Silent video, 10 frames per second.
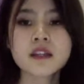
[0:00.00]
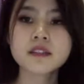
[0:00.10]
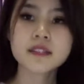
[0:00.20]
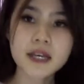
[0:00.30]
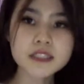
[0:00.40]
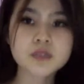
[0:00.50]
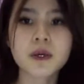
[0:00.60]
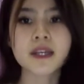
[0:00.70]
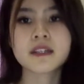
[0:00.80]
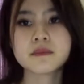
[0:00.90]
That's why
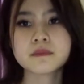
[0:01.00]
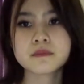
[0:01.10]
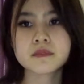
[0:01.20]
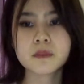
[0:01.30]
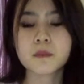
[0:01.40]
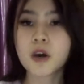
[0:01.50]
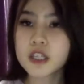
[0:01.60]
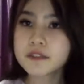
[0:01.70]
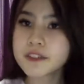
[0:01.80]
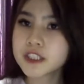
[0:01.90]

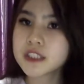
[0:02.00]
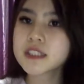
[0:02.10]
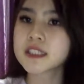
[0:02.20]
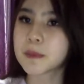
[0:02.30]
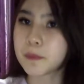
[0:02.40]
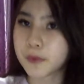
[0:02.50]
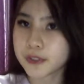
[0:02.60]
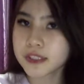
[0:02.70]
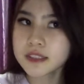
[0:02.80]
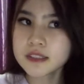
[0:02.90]
motivation is
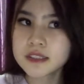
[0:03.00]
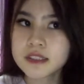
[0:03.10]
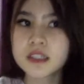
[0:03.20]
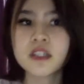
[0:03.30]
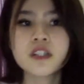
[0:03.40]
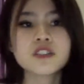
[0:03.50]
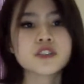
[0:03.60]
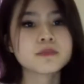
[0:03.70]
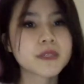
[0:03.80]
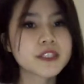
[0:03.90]
important to
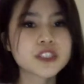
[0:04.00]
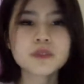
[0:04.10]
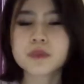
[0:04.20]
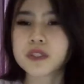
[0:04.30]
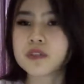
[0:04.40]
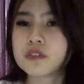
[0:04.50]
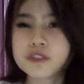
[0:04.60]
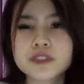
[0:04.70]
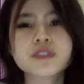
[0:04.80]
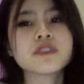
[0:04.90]
make sure we don't lose
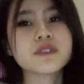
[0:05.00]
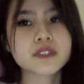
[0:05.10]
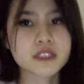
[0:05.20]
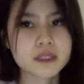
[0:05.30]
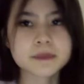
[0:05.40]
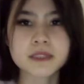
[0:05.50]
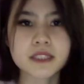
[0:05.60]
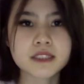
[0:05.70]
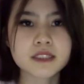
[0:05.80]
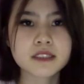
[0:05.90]
to those
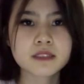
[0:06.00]
circumstances.